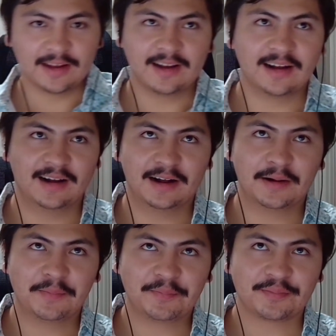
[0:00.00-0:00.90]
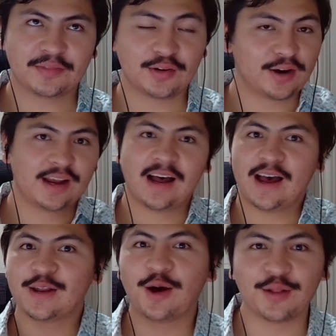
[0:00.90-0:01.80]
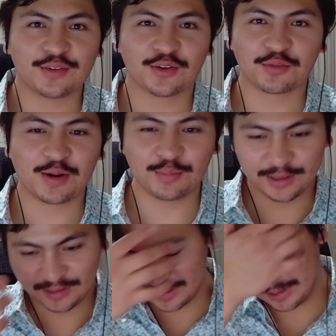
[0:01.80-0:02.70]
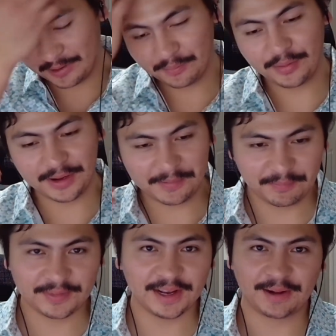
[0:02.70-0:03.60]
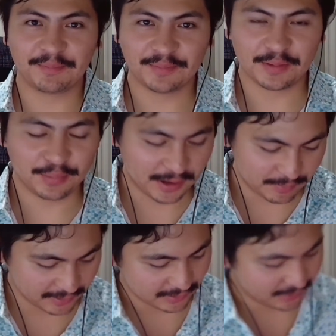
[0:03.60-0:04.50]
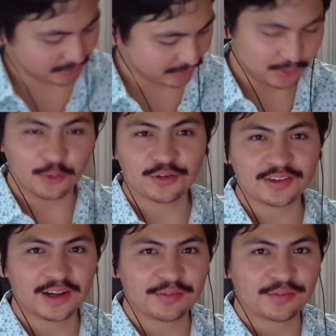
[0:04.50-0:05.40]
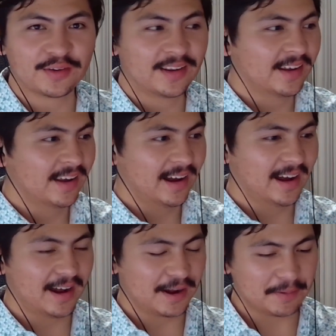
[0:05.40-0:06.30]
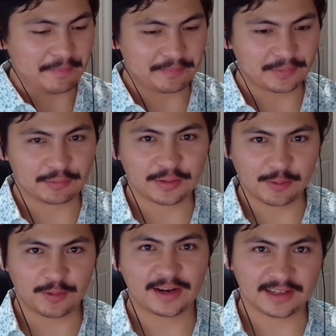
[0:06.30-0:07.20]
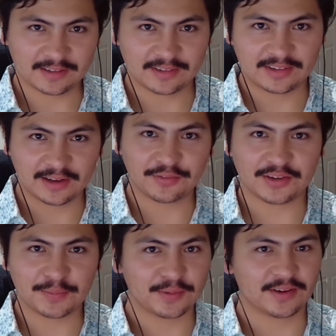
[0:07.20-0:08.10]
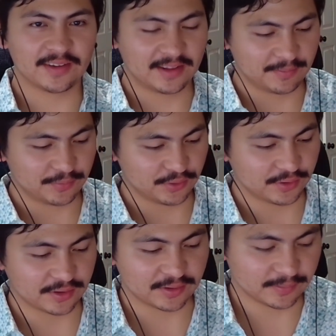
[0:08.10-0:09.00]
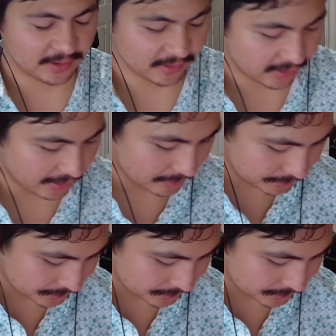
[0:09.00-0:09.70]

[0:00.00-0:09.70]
sorry, I know this is rambling, but yeah, compliant mechanisms, cool stuff. Really want to delve deeper into them for sure down the line.